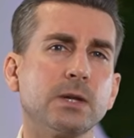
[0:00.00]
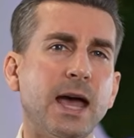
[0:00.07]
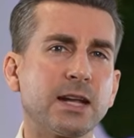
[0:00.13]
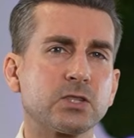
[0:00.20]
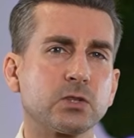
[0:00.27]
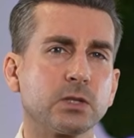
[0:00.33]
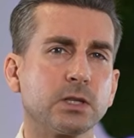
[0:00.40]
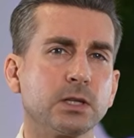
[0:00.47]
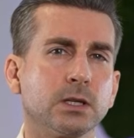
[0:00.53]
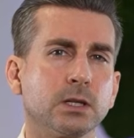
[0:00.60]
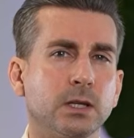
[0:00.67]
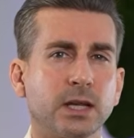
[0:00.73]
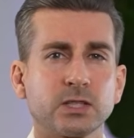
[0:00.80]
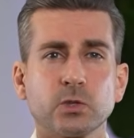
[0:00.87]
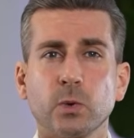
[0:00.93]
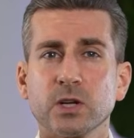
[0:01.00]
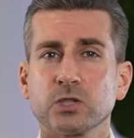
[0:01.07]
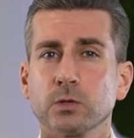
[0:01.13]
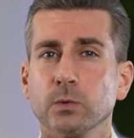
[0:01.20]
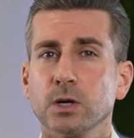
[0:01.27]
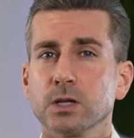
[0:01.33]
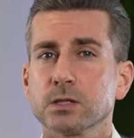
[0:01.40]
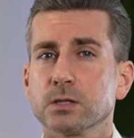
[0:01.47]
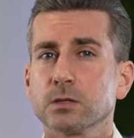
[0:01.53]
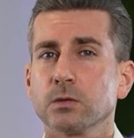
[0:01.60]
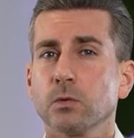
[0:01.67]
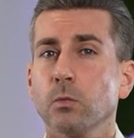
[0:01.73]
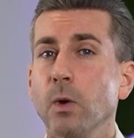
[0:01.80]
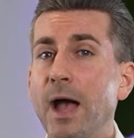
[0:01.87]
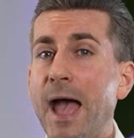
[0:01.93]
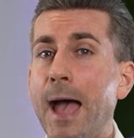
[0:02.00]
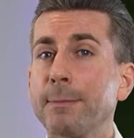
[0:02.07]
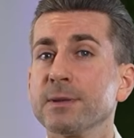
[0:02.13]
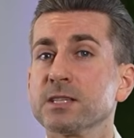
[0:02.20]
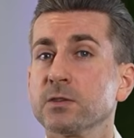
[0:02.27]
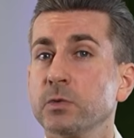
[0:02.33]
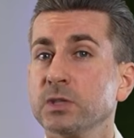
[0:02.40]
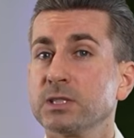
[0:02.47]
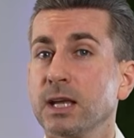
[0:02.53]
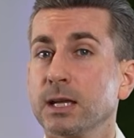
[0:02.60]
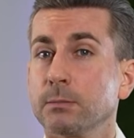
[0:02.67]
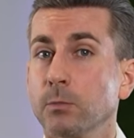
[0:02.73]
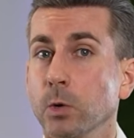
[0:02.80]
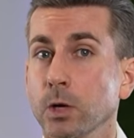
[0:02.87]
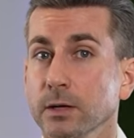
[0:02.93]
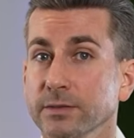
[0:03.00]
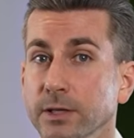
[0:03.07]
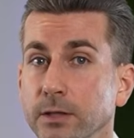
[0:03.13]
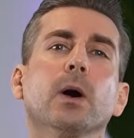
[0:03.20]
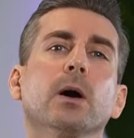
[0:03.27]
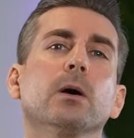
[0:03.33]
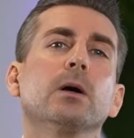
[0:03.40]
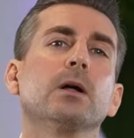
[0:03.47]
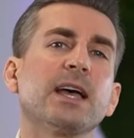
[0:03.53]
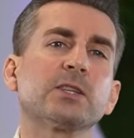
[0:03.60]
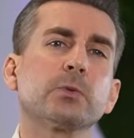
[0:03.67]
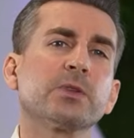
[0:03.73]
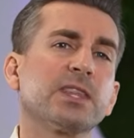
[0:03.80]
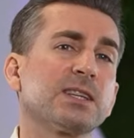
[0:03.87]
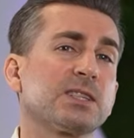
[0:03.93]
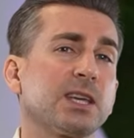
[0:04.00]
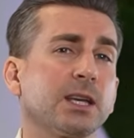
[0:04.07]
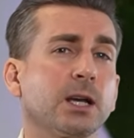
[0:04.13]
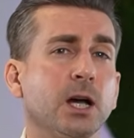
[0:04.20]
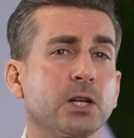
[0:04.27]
naturally, the next question was, what happens if we take more of it? Well, that's where things get